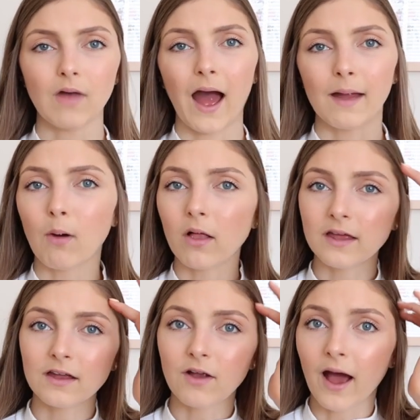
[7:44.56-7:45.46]
eyeball
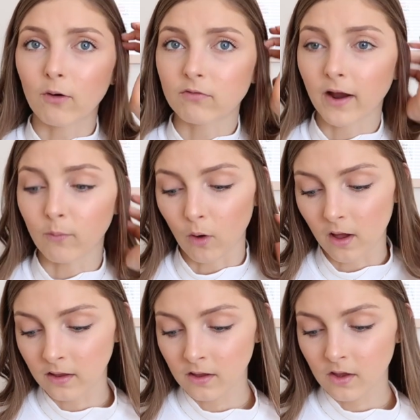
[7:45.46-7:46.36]
it however I
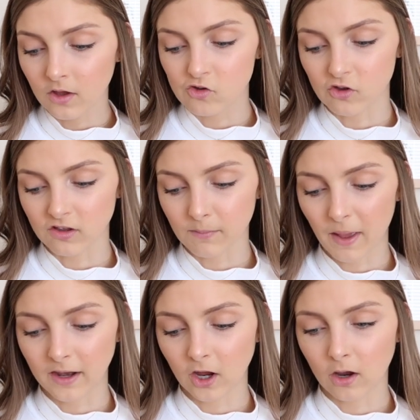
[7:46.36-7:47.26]
want, just
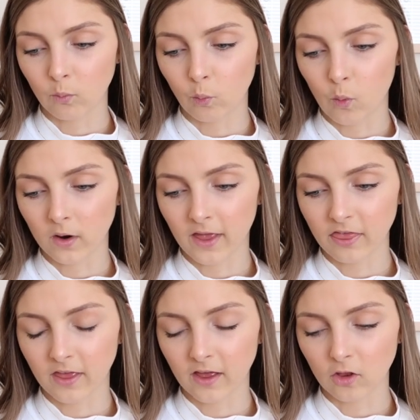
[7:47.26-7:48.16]
depending on what I
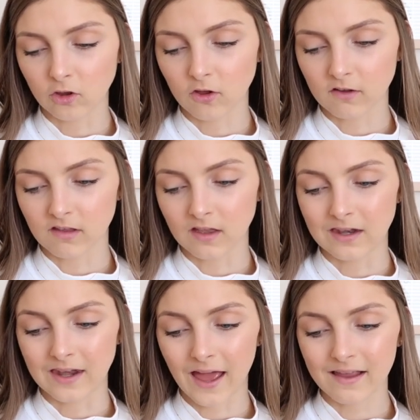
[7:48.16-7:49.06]
think looks
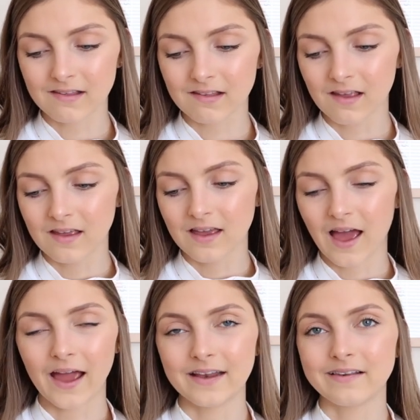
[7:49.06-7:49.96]
nice.
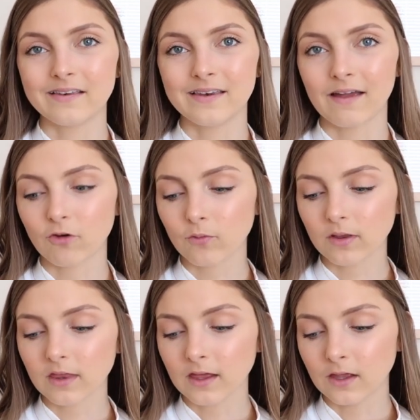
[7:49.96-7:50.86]
I never
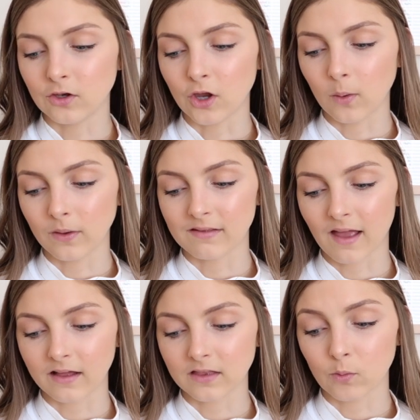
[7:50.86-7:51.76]
really know
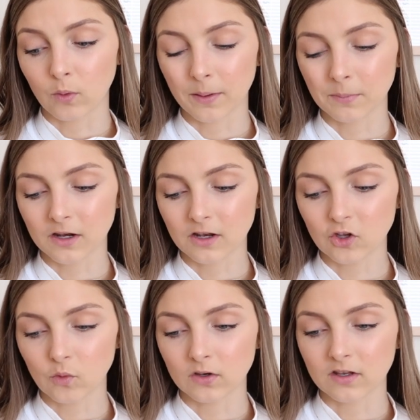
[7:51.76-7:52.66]
exactly what I'm gonna
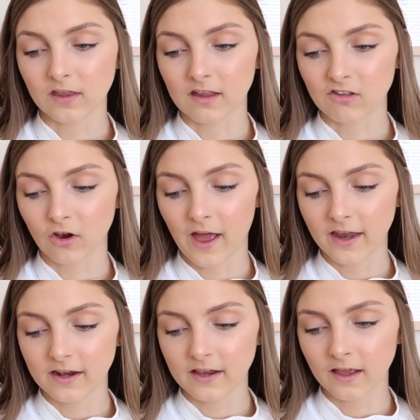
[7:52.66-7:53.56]
do until I start
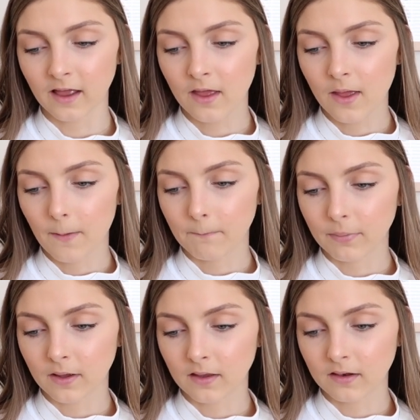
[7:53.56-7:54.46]
editing,
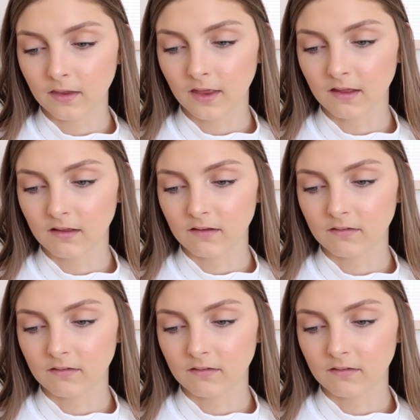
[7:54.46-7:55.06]
but like,